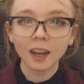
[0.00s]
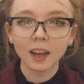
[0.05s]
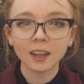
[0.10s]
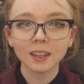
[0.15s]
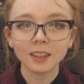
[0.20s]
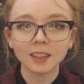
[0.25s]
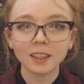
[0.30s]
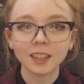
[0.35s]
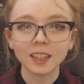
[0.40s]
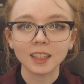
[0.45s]

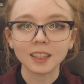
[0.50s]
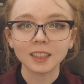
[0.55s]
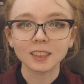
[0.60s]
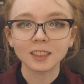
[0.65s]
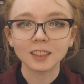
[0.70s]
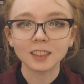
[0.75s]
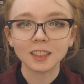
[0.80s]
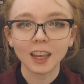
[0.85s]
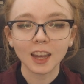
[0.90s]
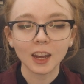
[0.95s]
on
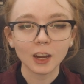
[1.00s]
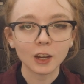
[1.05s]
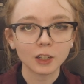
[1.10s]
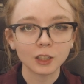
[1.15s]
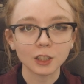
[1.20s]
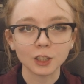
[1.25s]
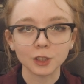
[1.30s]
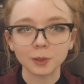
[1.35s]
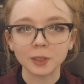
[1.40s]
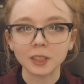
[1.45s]
these
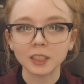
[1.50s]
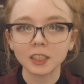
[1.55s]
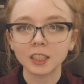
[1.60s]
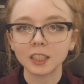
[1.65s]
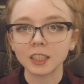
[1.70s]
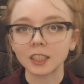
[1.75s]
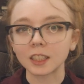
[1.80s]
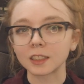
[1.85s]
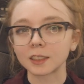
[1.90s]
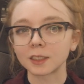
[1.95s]

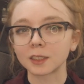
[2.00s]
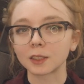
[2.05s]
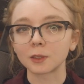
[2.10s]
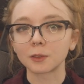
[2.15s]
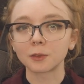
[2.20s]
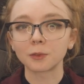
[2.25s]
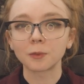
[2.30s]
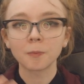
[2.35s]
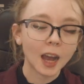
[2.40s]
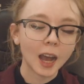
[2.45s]
characteristics
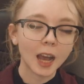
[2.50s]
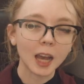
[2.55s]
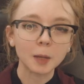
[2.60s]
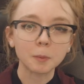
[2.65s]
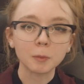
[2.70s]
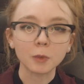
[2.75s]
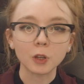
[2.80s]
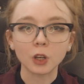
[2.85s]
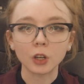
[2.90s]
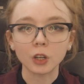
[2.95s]
of
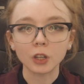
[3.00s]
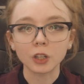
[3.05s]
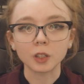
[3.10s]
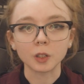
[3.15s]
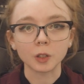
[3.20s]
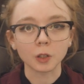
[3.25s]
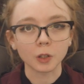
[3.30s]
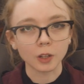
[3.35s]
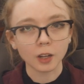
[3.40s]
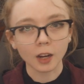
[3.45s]
I'm good
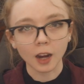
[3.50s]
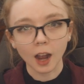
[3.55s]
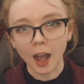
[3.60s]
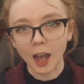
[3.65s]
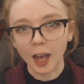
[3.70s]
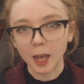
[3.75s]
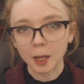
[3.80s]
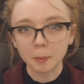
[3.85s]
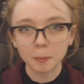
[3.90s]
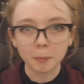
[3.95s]
or
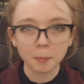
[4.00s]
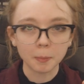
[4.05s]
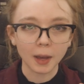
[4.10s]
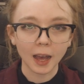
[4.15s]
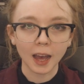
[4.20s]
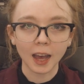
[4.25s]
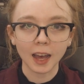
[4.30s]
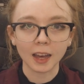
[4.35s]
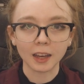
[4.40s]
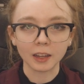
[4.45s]
I'm
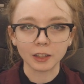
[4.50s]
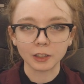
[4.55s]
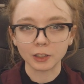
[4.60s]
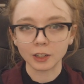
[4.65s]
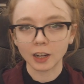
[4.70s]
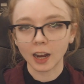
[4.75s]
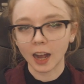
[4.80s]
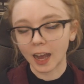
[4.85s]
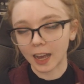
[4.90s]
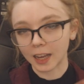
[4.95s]
bad
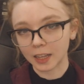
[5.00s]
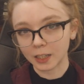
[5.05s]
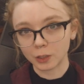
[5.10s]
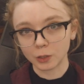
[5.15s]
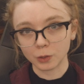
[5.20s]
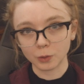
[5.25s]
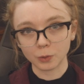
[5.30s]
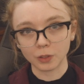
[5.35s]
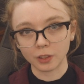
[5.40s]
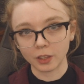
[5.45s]
or I
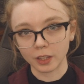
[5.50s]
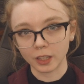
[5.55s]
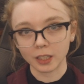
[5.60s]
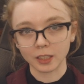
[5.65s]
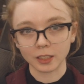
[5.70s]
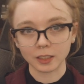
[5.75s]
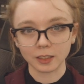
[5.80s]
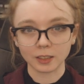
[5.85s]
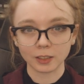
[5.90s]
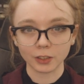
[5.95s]
do
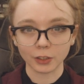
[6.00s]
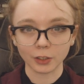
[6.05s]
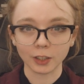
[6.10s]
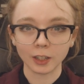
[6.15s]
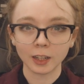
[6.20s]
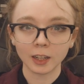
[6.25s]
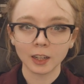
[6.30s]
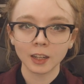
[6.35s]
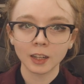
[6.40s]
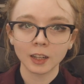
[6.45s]
this or,
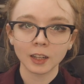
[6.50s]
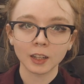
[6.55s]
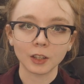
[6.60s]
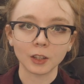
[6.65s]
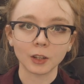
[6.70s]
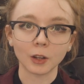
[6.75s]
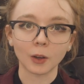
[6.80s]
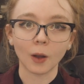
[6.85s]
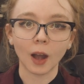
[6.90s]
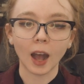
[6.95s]
you
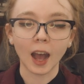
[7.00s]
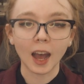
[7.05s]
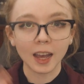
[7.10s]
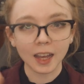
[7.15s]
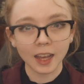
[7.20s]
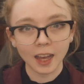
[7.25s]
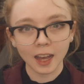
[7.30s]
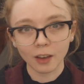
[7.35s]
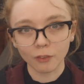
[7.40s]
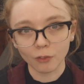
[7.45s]
know, I
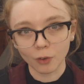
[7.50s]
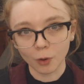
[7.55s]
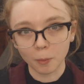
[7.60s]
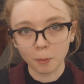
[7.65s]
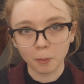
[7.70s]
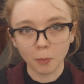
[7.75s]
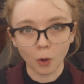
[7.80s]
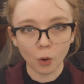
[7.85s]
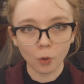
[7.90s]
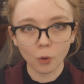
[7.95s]
have a
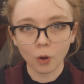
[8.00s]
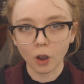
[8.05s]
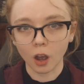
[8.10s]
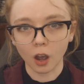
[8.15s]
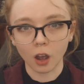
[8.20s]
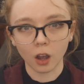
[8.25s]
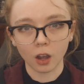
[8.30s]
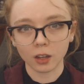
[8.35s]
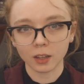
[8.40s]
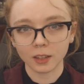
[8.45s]

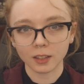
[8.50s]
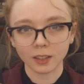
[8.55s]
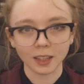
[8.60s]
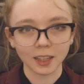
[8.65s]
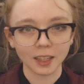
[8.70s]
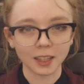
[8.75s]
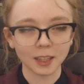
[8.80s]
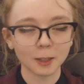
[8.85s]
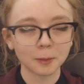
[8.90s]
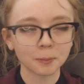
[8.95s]
mohawk.
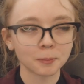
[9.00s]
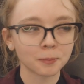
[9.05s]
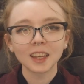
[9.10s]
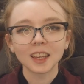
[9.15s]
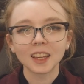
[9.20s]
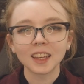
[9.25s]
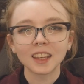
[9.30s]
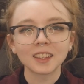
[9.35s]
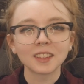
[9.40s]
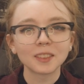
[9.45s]
Like,
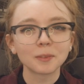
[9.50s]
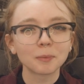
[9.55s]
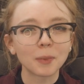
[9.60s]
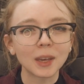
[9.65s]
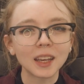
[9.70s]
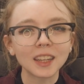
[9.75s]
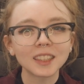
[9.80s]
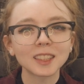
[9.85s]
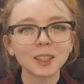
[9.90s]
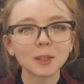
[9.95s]
it
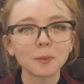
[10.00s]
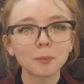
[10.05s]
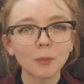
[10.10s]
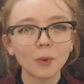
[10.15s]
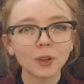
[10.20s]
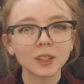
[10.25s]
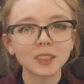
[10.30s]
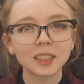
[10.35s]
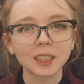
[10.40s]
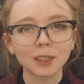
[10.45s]
makes it
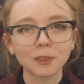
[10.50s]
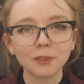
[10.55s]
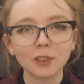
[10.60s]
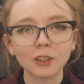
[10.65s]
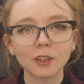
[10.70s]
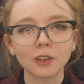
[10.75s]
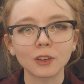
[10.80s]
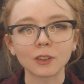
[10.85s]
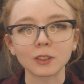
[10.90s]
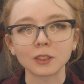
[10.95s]
more
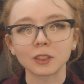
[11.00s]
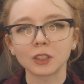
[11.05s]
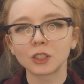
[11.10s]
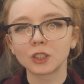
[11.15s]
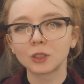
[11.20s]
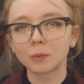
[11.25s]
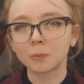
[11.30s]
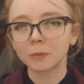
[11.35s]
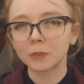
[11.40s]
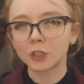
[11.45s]
difficult to
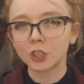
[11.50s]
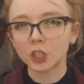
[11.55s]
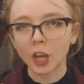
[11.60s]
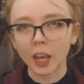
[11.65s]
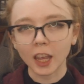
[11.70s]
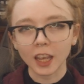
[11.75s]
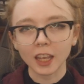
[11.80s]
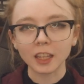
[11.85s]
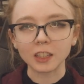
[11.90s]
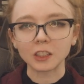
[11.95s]

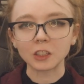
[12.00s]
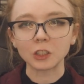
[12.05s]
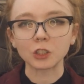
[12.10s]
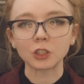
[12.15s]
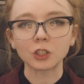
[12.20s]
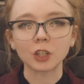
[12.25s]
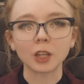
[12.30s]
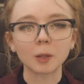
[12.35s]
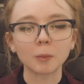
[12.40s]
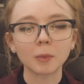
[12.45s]

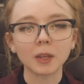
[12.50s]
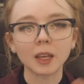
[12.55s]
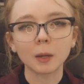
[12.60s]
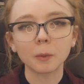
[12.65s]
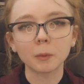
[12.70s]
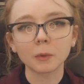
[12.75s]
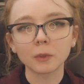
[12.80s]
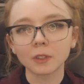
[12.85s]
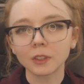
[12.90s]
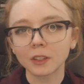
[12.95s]
change and be
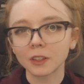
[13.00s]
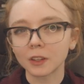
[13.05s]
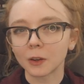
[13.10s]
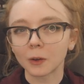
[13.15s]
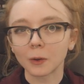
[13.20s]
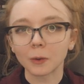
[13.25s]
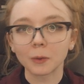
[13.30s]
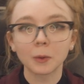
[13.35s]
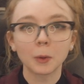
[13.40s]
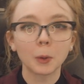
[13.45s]
able to, you
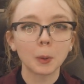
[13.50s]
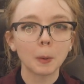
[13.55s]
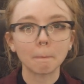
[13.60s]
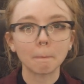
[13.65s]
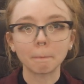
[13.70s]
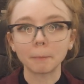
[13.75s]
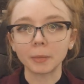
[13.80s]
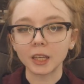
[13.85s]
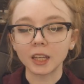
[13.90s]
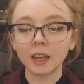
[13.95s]
know,
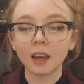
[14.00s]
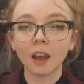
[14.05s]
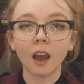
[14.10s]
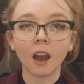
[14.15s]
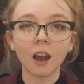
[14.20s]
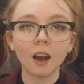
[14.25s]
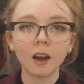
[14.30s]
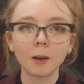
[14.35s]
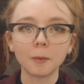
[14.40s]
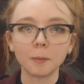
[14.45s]

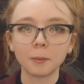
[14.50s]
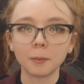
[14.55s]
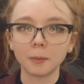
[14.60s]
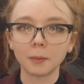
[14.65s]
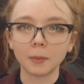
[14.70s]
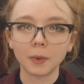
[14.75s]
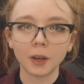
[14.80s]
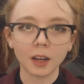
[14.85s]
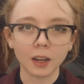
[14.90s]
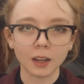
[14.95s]

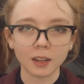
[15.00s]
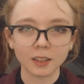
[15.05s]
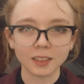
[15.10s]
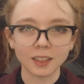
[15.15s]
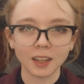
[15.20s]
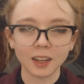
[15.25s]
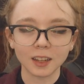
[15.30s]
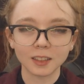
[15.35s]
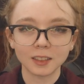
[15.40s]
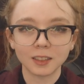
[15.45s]
become
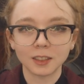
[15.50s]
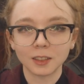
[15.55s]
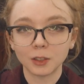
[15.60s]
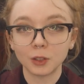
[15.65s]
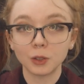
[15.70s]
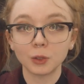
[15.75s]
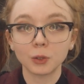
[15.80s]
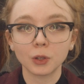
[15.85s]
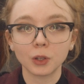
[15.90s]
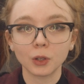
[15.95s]
a
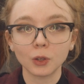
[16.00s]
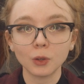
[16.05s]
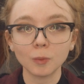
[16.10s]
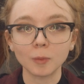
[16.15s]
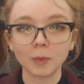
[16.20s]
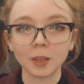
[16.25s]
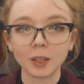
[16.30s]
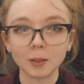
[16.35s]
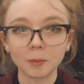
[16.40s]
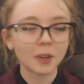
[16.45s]
new
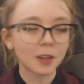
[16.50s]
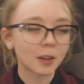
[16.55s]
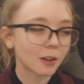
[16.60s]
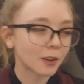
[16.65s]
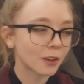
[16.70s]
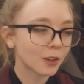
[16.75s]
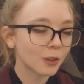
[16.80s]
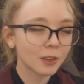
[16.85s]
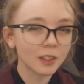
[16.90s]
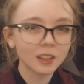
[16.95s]
human. Are
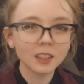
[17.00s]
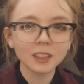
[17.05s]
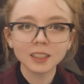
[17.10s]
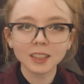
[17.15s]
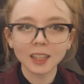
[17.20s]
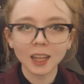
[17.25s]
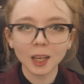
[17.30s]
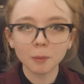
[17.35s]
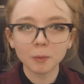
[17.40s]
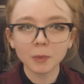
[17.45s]
you the
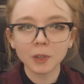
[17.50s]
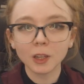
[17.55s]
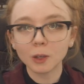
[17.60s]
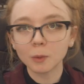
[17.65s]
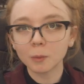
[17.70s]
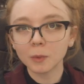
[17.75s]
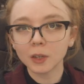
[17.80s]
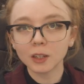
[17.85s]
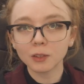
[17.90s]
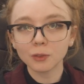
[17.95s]
same
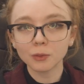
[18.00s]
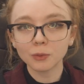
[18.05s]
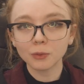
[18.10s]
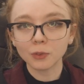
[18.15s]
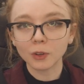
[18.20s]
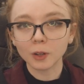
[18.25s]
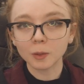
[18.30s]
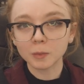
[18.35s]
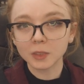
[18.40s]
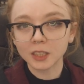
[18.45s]
human
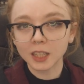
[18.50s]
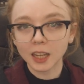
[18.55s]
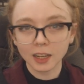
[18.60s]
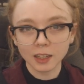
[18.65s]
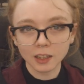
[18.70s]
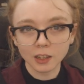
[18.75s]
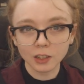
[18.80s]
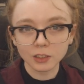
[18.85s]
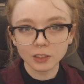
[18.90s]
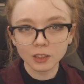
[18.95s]
from 10
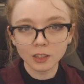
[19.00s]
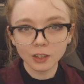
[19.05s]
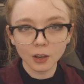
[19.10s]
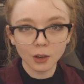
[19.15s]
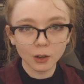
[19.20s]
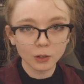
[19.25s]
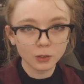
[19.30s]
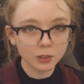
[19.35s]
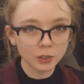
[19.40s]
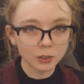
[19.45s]
years
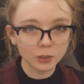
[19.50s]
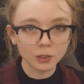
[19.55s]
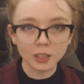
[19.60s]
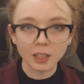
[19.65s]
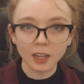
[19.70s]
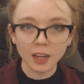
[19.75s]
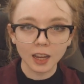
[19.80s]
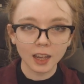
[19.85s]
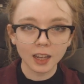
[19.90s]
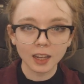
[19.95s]
ago to
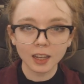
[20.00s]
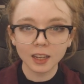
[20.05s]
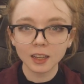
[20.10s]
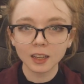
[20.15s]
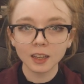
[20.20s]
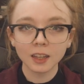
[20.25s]
today?